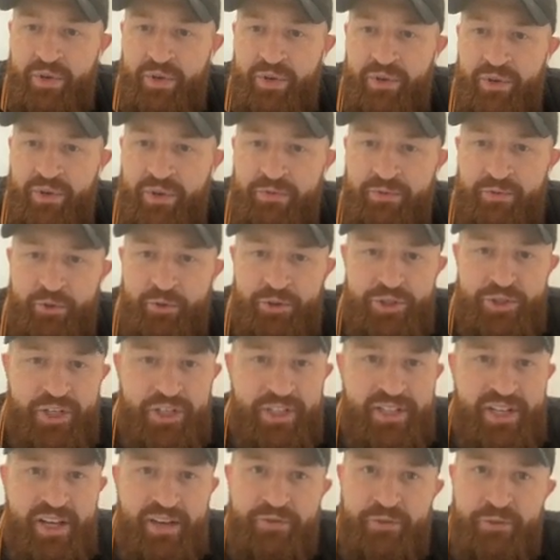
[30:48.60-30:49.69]
been
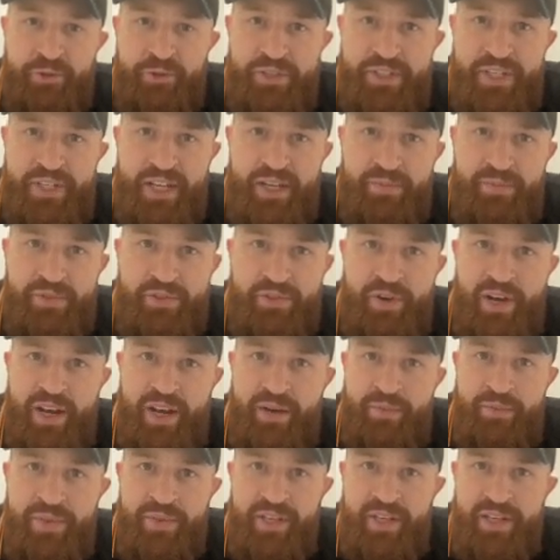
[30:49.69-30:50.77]
fortunate to have good teams
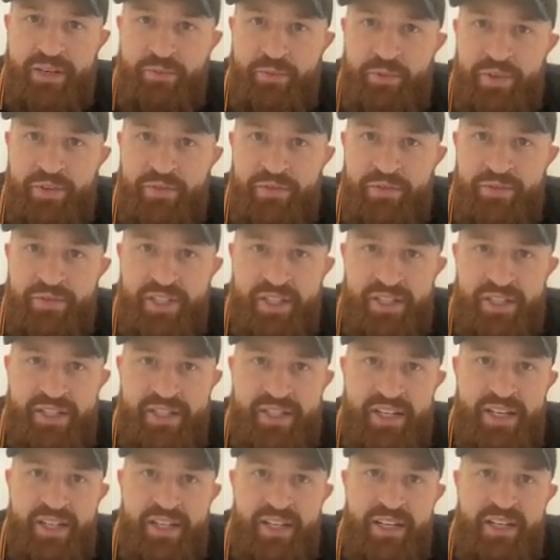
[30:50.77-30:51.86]
around me, and we've
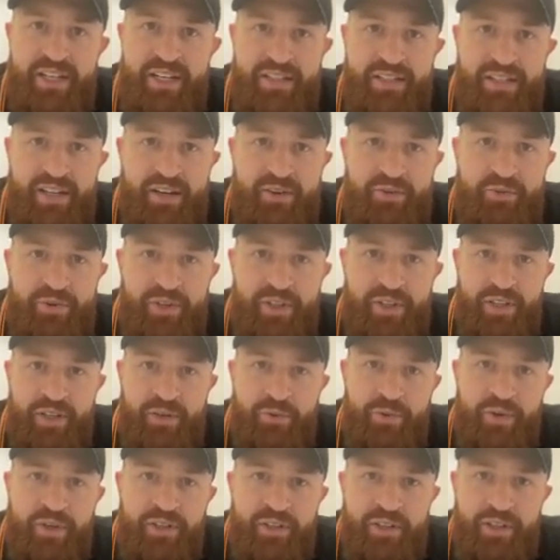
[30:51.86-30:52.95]
succeeded and done
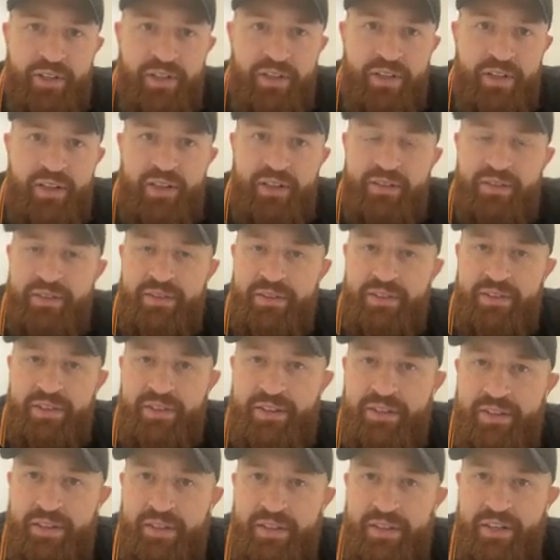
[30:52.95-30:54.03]
really well. And
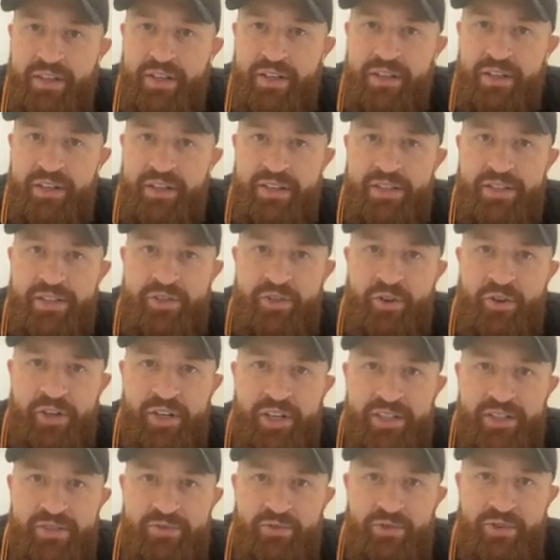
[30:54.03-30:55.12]
the stock
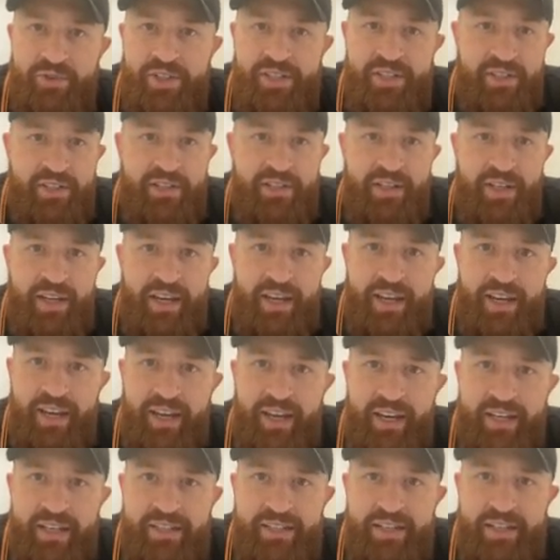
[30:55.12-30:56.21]
has risen,
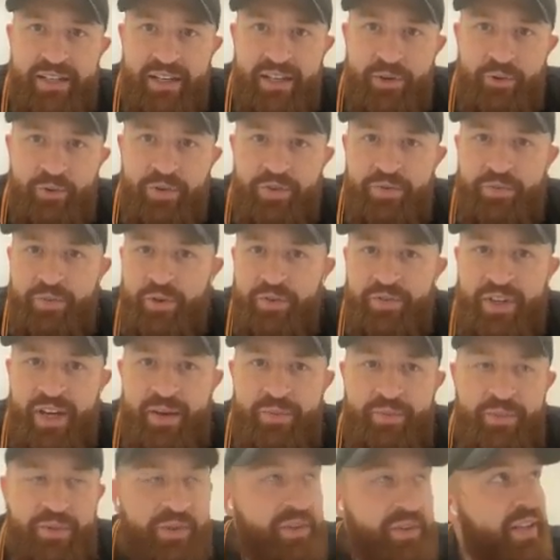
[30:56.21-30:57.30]
and we've moved up
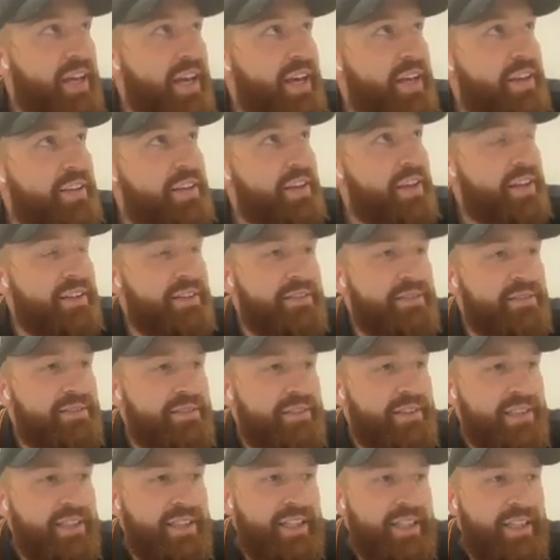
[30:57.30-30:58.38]
and then
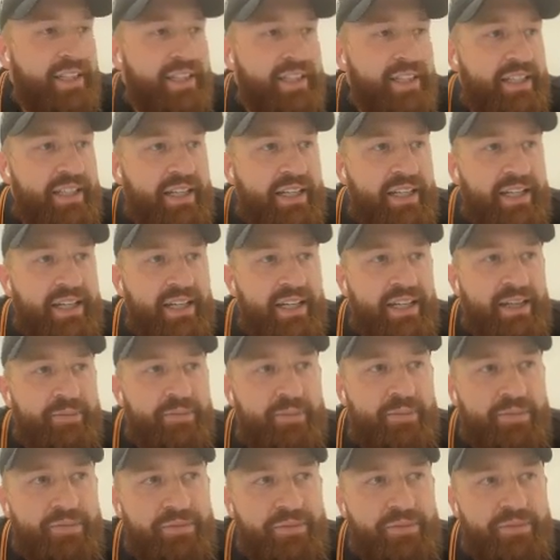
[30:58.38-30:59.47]

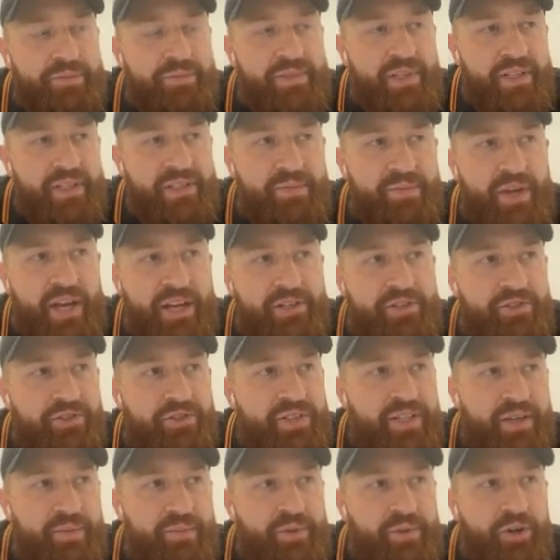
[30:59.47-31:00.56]
done some national team
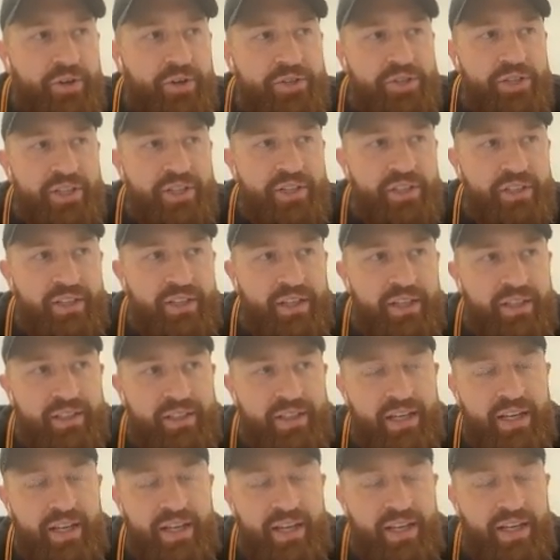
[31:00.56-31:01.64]
coaching,
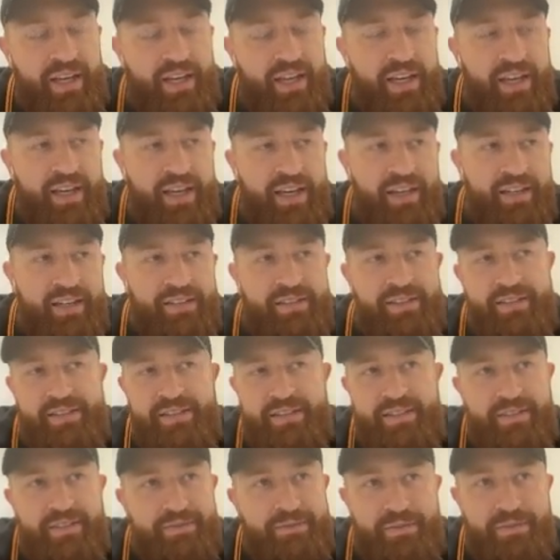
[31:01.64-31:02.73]
and
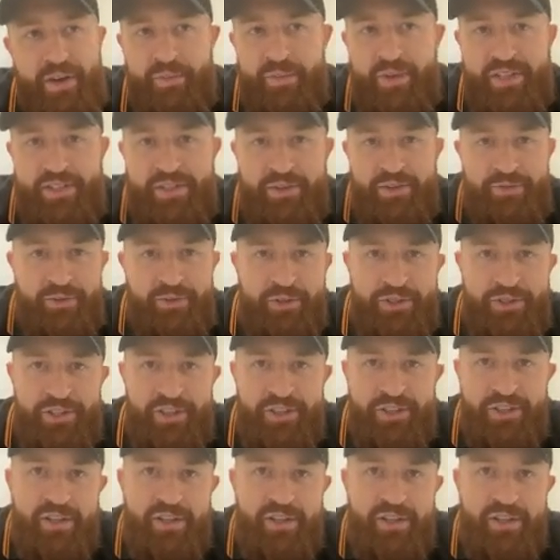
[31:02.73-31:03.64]
found myself coaching the